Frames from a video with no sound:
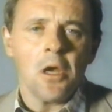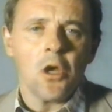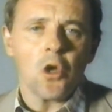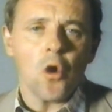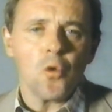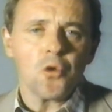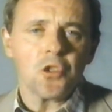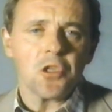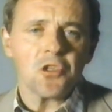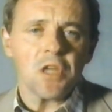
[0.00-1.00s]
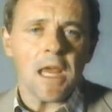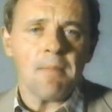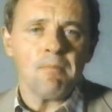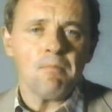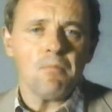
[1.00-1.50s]
goes the
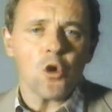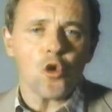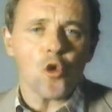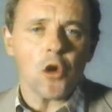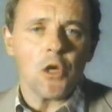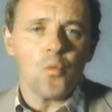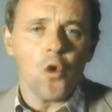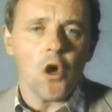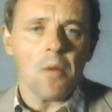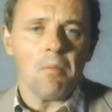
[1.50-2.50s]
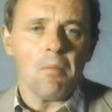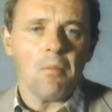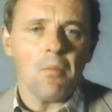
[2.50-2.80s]
same crooked worm.